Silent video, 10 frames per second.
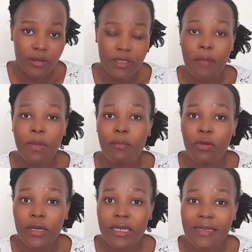Some
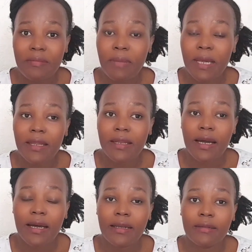employers pay
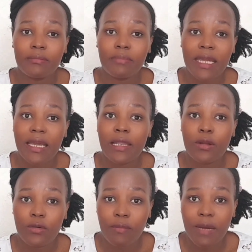a
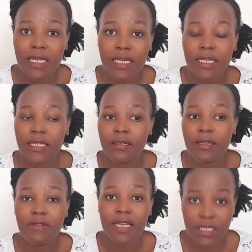lot of money
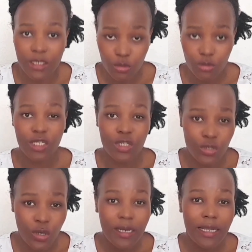in
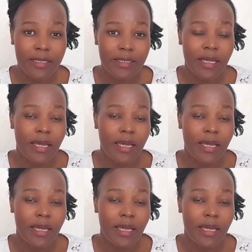dollars,